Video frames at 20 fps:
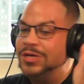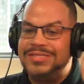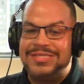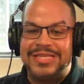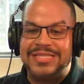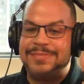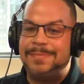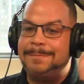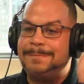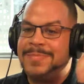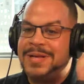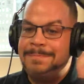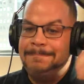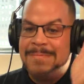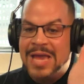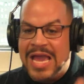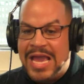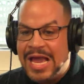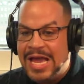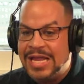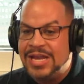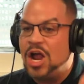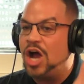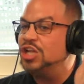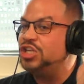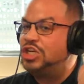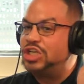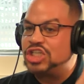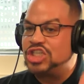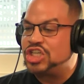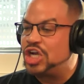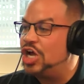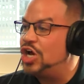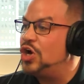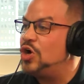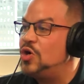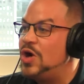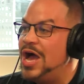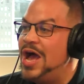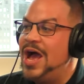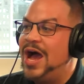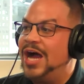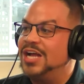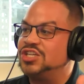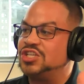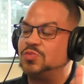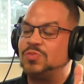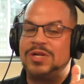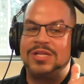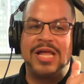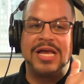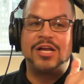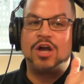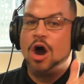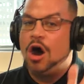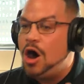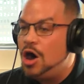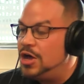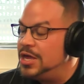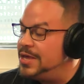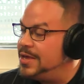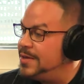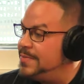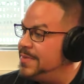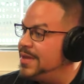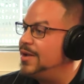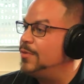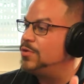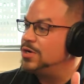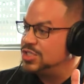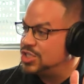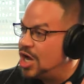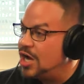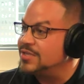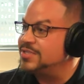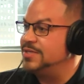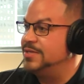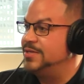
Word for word: is this man on your show?" I just want to like call him, and I want to talk